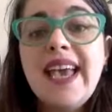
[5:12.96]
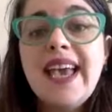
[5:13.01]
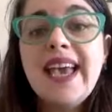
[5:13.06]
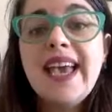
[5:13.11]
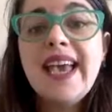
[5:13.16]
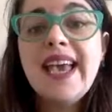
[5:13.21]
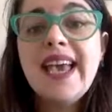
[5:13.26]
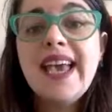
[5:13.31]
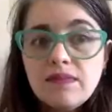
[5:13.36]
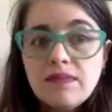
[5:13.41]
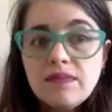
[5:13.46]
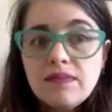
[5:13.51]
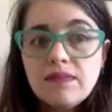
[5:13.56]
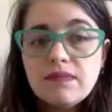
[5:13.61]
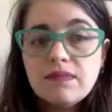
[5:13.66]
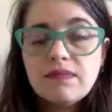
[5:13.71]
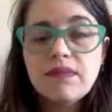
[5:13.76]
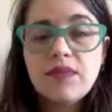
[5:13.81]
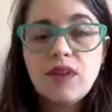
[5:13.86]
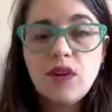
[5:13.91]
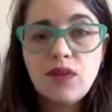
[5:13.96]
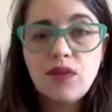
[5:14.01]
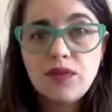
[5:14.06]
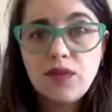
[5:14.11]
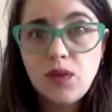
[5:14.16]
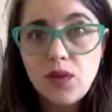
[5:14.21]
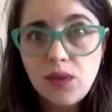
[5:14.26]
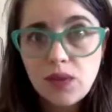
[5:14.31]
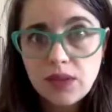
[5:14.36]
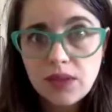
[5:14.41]
And
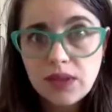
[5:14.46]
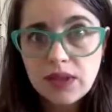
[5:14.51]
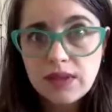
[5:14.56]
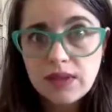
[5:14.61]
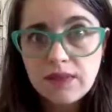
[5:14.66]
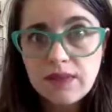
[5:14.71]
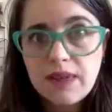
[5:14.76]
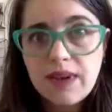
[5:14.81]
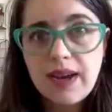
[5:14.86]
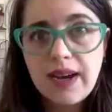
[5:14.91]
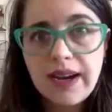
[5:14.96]
of course,